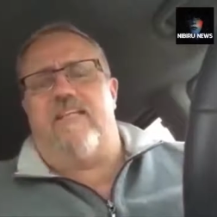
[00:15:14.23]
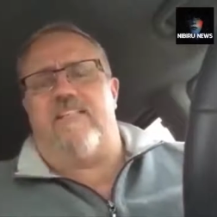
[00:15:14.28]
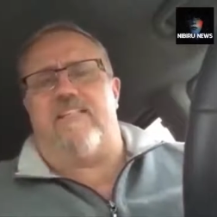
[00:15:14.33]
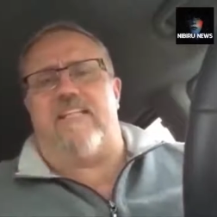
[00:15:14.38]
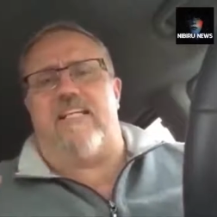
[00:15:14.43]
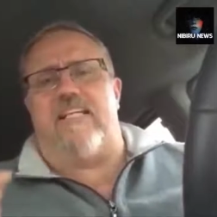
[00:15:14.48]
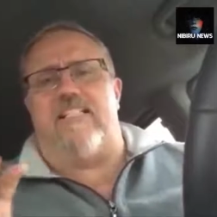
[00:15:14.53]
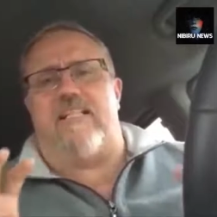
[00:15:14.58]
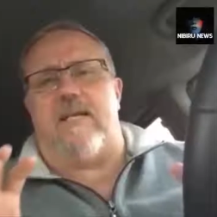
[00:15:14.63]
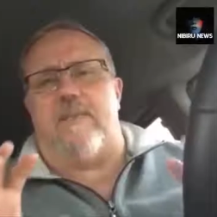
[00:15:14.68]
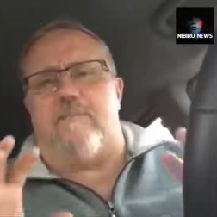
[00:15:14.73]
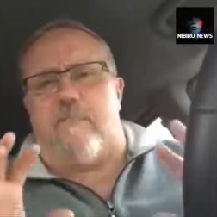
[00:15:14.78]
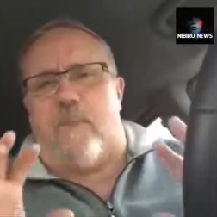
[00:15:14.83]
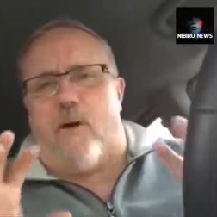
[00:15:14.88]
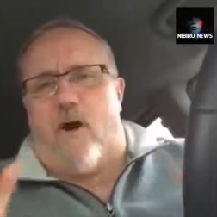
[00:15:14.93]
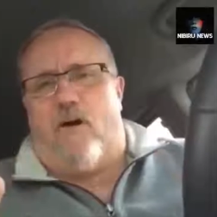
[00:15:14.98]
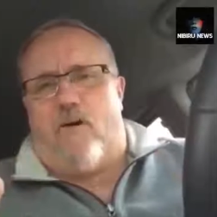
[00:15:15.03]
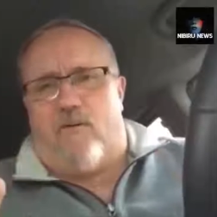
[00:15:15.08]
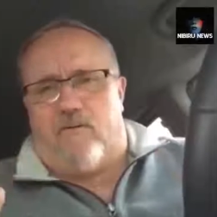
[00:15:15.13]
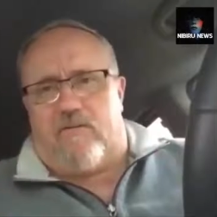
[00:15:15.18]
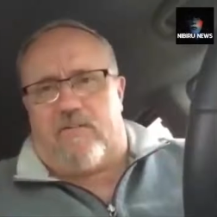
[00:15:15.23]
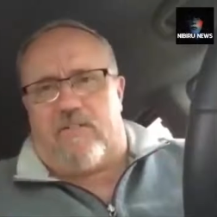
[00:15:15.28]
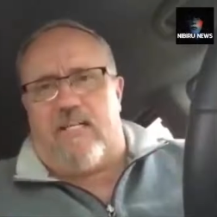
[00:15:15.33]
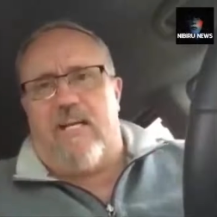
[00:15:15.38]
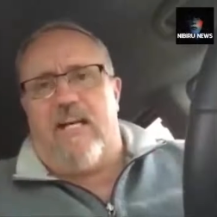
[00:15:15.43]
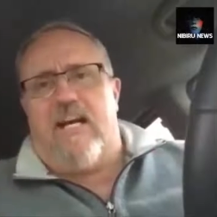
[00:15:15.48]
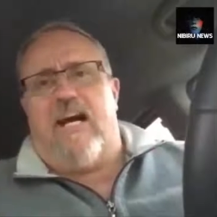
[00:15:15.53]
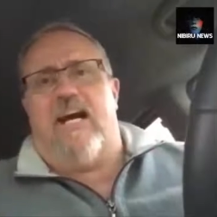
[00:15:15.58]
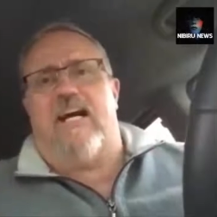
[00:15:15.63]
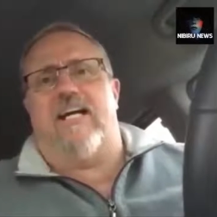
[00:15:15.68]
This is a pulse,
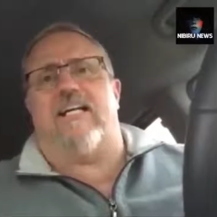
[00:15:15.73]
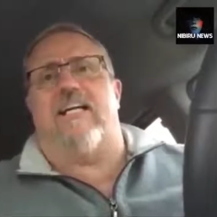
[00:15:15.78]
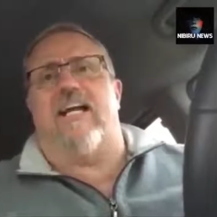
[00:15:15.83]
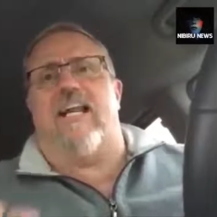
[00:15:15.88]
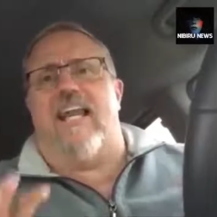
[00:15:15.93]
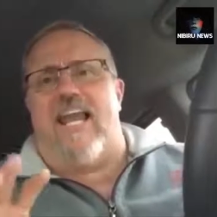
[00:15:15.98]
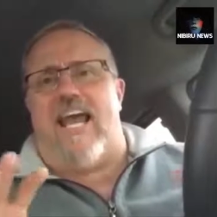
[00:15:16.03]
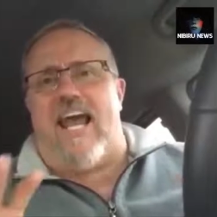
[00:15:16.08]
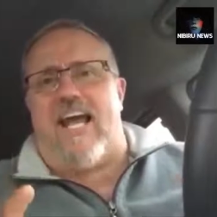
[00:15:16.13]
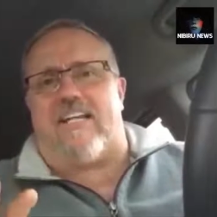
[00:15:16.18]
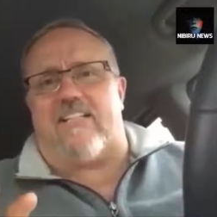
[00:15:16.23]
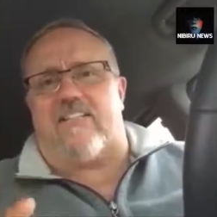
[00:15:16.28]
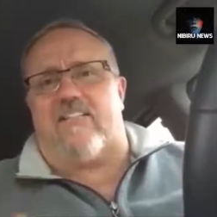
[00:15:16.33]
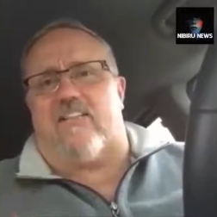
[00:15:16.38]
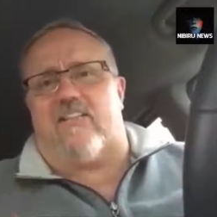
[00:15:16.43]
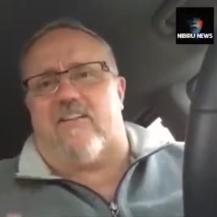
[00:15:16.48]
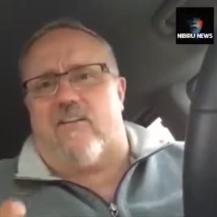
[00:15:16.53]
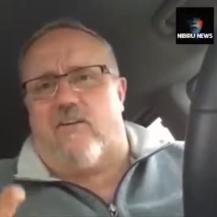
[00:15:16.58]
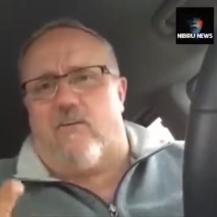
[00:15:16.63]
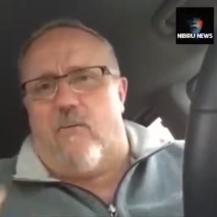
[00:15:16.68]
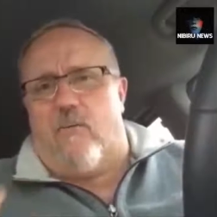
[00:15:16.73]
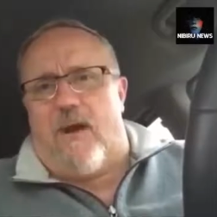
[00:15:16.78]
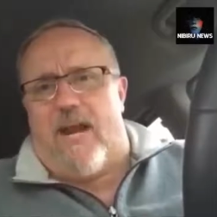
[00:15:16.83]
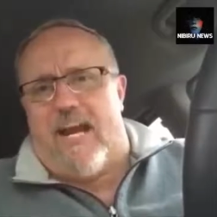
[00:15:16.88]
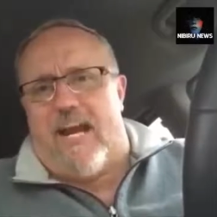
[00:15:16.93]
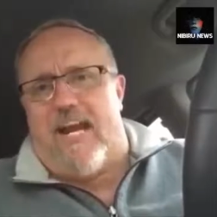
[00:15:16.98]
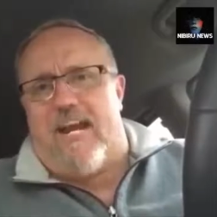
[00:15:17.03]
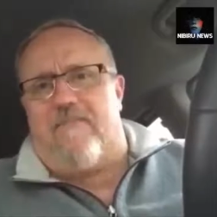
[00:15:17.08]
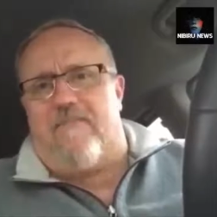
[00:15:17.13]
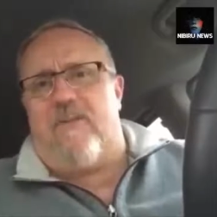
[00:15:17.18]
a galactical
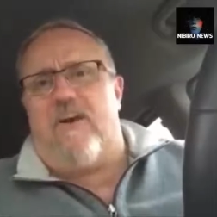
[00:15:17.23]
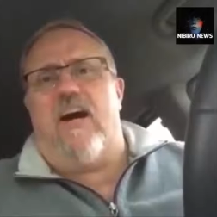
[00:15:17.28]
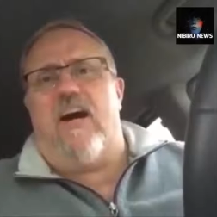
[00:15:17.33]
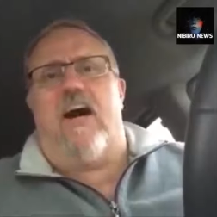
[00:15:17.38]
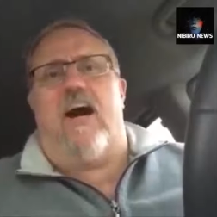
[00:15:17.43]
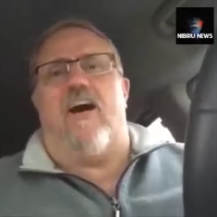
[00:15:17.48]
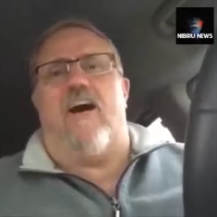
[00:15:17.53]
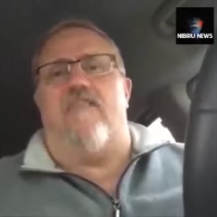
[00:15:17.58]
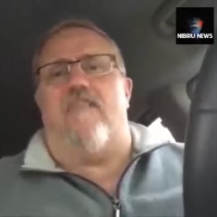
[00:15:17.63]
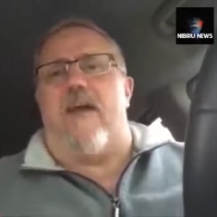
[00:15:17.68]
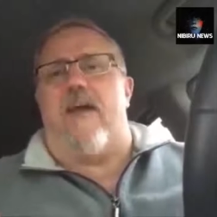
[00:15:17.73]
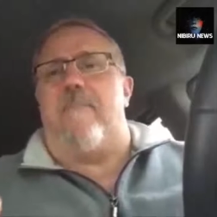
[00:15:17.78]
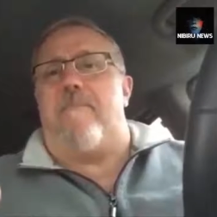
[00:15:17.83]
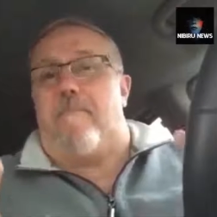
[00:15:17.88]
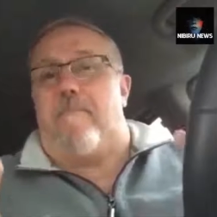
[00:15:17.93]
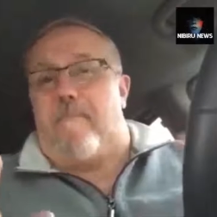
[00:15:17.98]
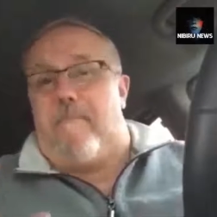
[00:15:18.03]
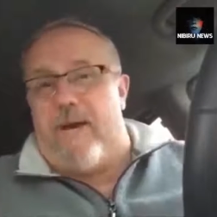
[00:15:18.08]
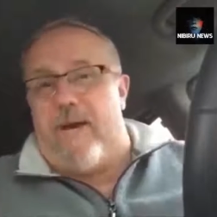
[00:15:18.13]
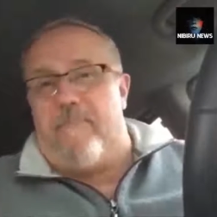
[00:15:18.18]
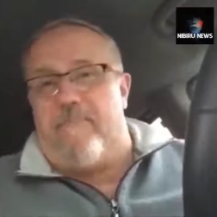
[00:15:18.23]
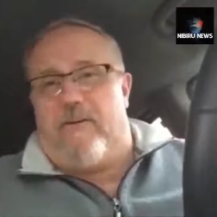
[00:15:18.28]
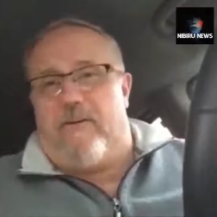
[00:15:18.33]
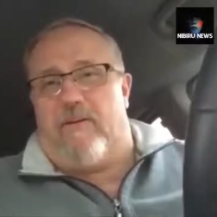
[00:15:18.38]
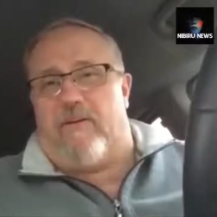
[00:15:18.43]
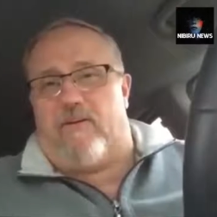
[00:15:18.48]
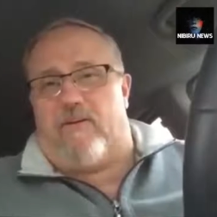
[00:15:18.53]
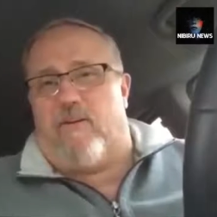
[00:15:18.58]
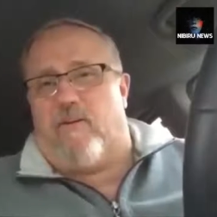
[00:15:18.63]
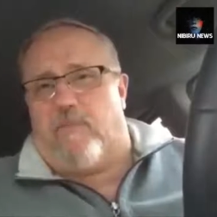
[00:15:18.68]
wave of a
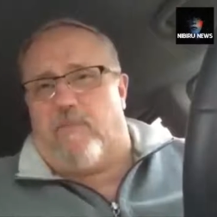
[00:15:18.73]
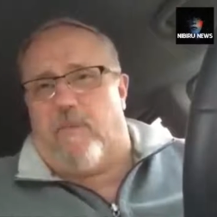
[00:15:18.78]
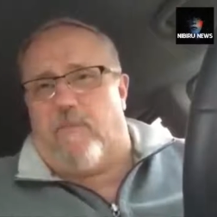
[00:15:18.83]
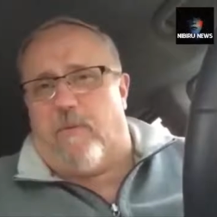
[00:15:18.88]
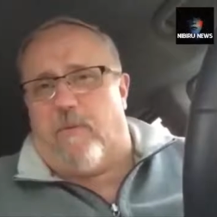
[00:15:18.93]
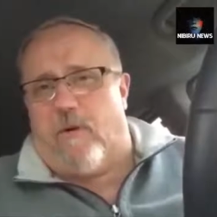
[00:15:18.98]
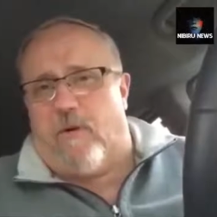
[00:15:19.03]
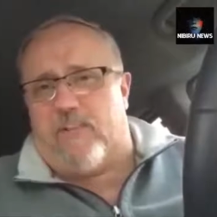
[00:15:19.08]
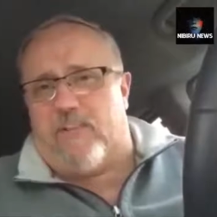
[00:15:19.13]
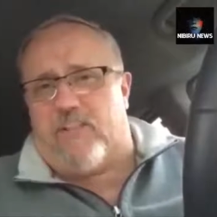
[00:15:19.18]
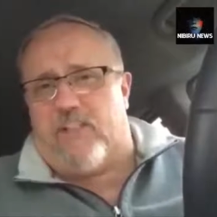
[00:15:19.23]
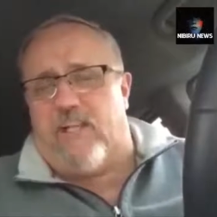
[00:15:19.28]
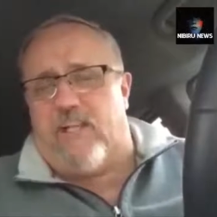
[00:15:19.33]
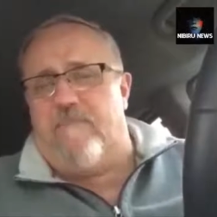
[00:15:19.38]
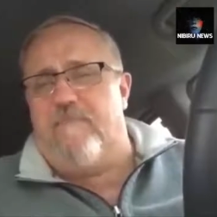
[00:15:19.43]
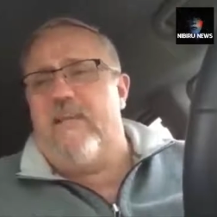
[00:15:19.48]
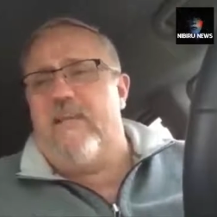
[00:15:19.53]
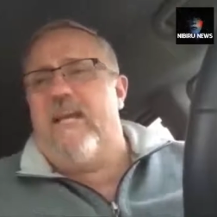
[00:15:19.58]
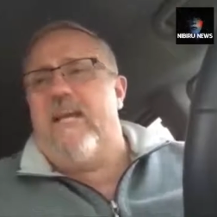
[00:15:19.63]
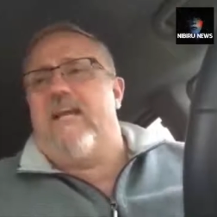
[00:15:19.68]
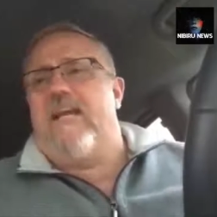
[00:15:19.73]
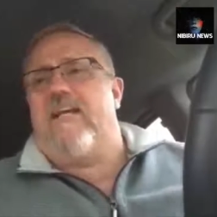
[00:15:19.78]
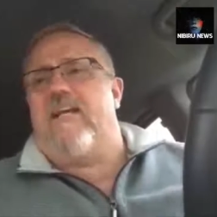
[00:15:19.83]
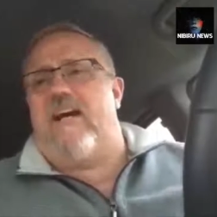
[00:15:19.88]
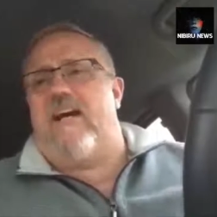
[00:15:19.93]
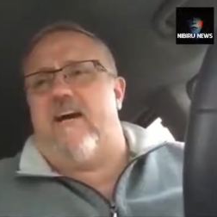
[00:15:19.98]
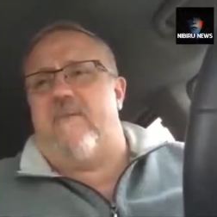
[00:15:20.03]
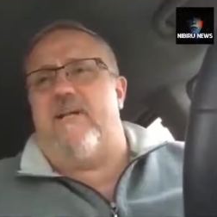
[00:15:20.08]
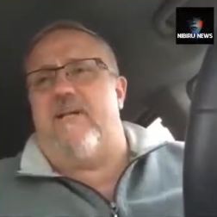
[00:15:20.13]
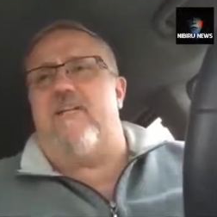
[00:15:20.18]
biblical proportion
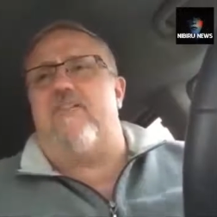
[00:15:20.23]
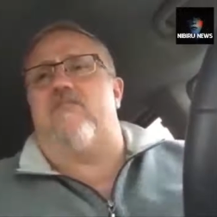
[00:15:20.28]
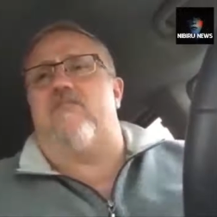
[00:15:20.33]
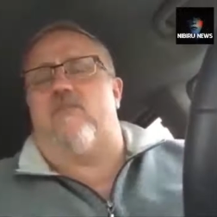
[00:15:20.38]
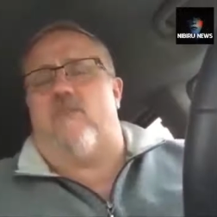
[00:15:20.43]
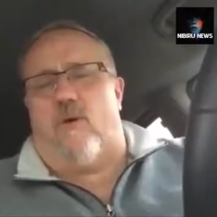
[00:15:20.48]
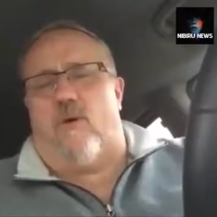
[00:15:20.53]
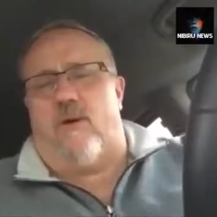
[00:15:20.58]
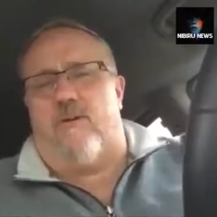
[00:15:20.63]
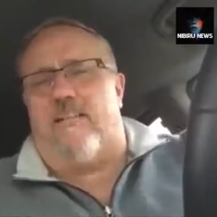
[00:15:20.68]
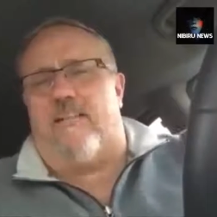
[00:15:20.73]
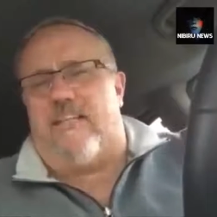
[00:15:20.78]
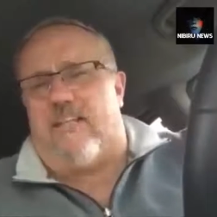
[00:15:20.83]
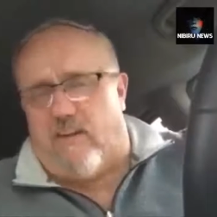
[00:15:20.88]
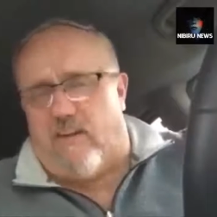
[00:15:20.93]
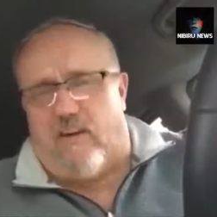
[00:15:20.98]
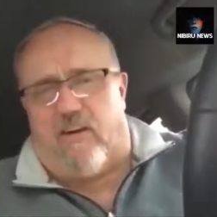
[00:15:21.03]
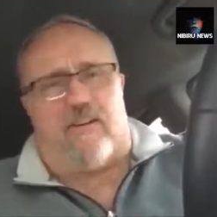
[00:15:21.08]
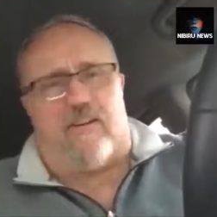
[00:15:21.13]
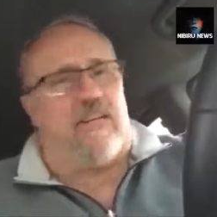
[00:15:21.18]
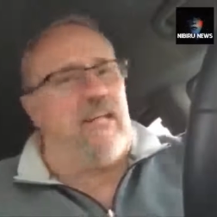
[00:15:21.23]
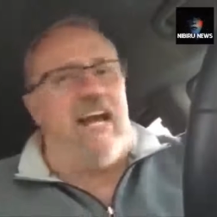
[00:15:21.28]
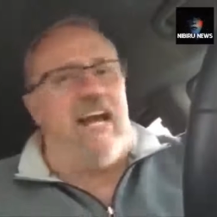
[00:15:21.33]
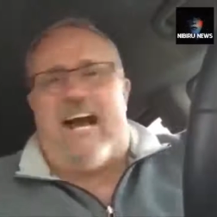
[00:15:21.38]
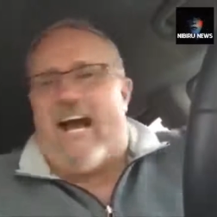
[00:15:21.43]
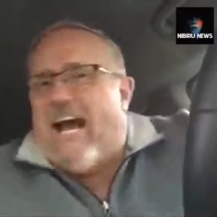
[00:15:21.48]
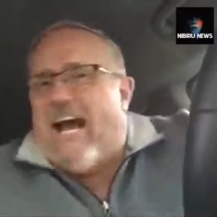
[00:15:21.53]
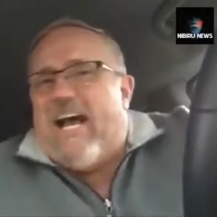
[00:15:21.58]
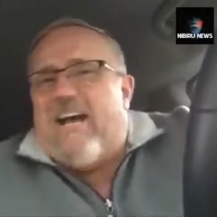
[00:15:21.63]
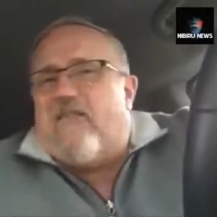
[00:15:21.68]
coming toward the earth.
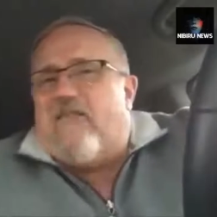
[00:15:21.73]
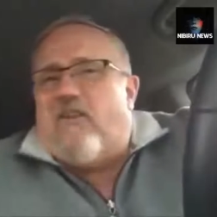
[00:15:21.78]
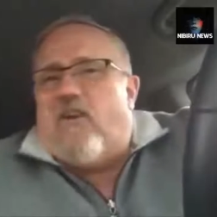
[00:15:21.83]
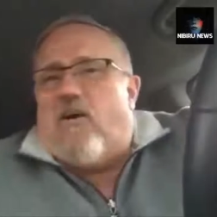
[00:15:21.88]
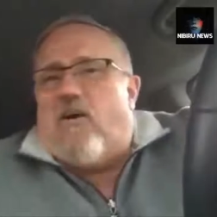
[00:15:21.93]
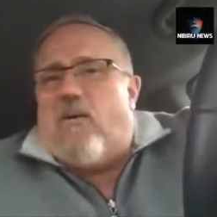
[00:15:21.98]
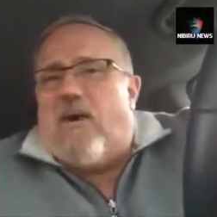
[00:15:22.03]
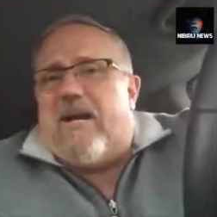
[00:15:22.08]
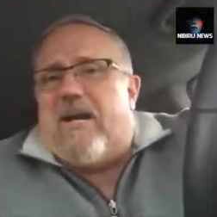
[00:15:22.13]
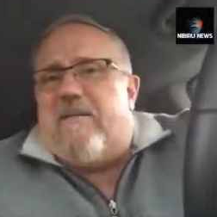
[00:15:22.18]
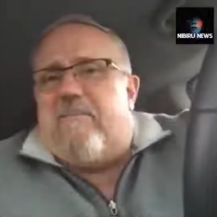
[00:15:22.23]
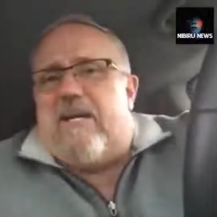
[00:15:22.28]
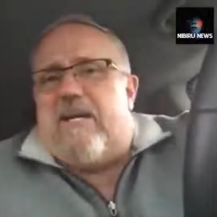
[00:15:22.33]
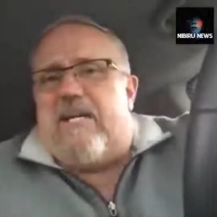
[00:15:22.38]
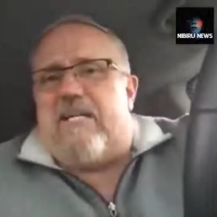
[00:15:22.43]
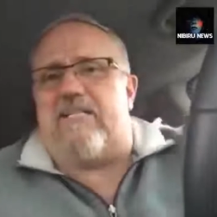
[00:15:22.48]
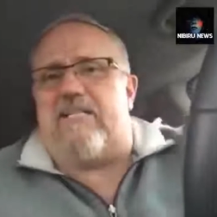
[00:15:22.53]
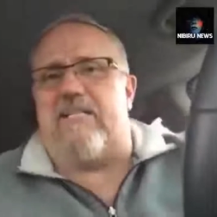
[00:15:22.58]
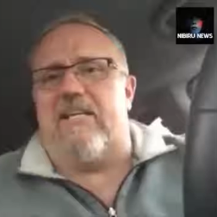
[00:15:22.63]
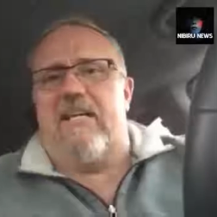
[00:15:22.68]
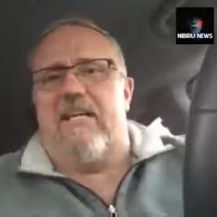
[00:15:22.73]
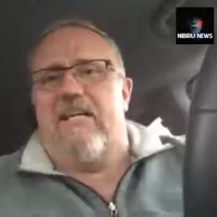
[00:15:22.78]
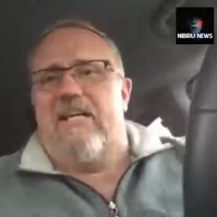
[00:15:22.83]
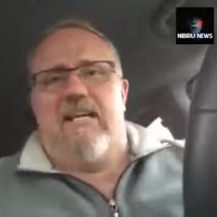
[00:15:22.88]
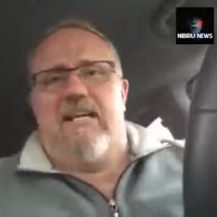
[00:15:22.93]
I don't know what it means.